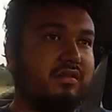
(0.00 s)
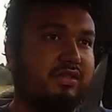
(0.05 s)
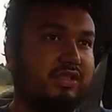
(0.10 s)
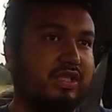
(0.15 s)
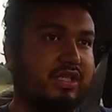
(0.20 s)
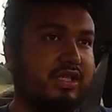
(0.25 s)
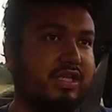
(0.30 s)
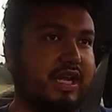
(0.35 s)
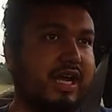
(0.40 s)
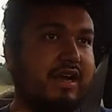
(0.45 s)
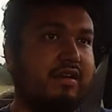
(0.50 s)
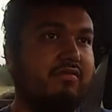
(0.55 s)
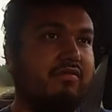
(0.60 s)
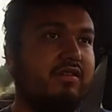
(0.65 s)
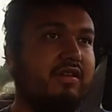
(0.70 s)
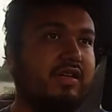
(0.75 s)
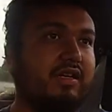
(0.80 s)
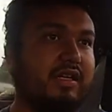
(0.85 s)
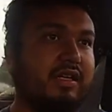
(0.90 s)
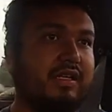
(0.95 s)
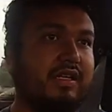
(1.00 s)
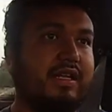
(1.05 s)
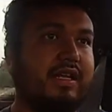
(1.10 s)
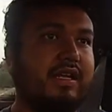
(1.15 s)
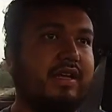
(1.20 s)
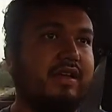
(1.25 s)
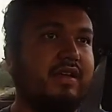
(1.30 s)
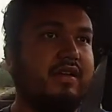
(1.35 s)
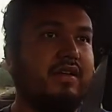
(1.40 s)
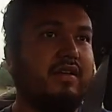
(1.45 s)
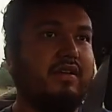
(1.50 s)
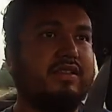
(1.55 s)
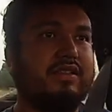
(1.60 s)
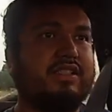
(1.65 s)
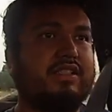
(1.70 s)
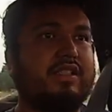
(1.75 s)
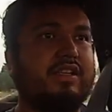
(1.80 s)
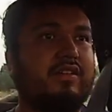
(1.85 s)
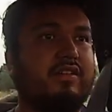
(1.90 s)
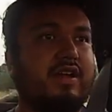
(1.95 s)
Shindaiwa and
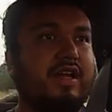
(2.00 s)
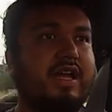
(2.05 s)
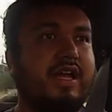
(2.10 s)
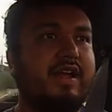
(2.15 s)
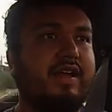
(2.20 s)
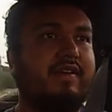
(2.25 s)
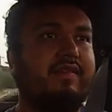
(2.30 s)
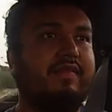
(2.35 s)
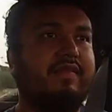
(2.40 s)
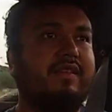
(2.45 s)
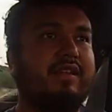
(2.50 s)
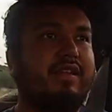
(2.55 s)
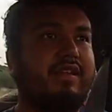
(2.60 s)
Stihl have,